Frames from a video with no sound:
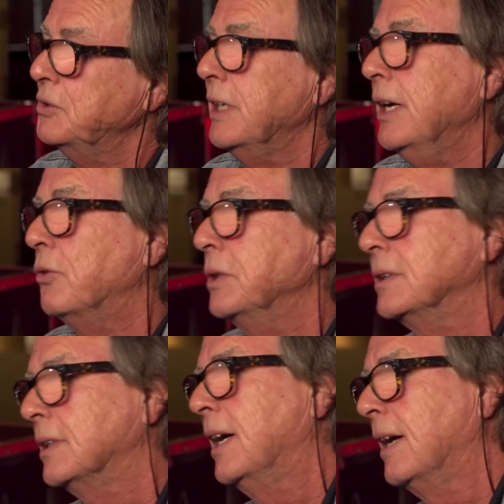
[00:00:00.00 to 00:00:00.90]
daring
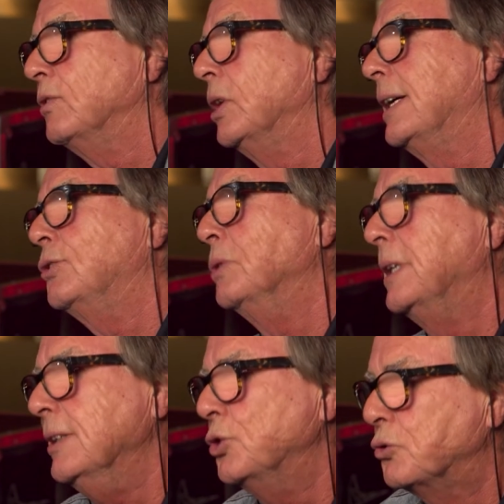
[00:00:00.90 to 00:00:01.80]
to have
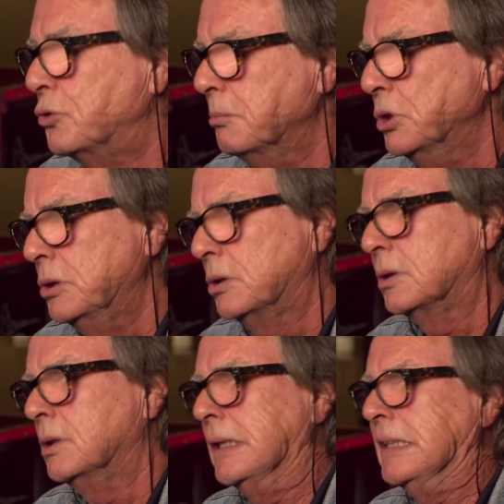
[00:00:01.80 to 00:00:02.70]
electric
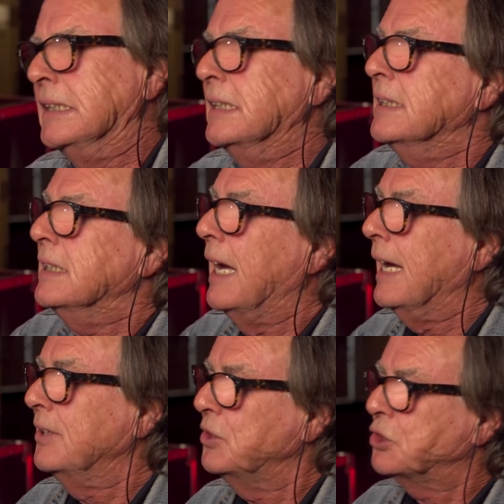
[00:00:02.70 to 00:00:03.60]
instruments.
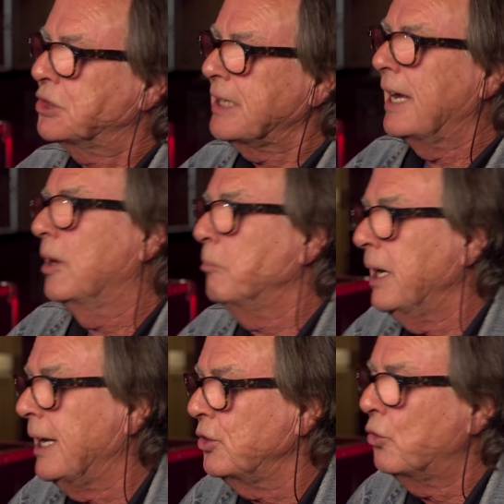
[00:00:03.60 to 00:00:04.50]
And the sound
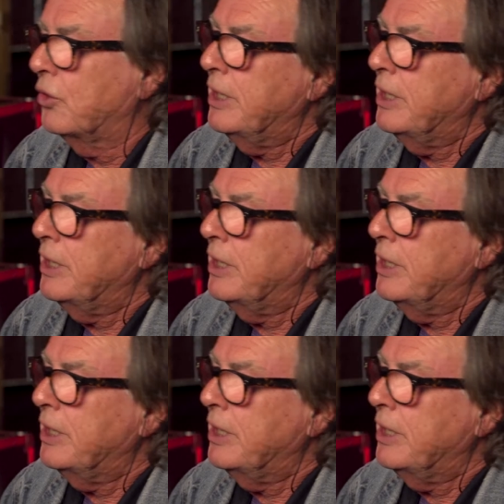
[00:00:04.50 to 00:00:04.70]
man got